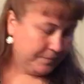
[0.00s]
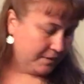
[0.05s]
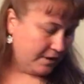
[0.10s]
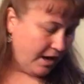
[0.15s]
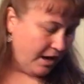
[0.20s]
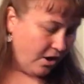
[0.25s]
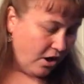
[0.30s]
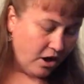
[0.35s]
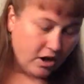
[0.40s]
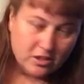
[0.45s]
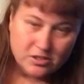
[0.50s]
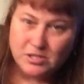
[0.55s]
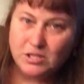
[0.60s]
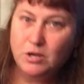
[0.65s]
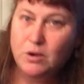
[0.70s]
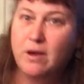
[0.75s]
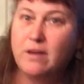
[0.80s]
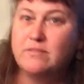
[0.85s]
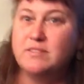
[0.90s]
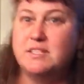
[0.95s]
I
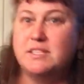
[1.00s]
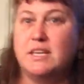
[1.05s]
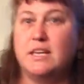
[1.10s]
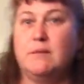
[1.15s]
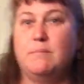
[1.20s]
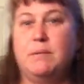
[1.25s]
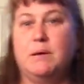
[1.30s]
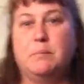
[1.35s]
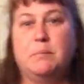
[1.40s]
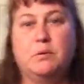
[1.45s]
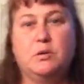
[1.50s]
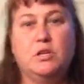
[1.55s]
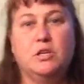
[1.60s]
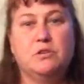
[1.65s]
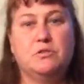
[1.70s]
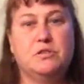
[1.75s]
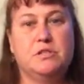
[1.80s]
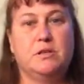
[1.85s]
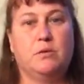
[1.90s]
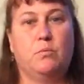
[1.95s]
also have seen people
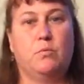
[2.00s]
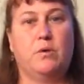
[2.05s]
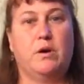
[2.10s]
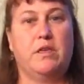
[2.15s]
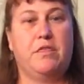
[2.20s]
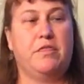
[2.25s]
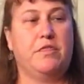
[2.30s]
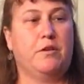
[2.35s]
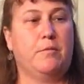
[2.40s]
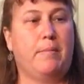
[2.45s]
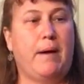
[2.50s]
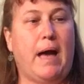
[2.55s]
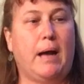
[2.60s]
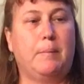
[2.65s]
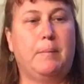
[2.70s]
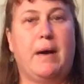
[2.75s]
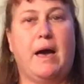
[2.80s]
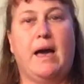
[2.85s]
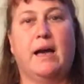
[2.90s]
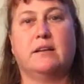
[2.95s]
use it with their
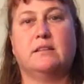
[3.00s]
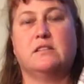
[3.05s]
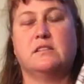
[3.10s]
backpacks.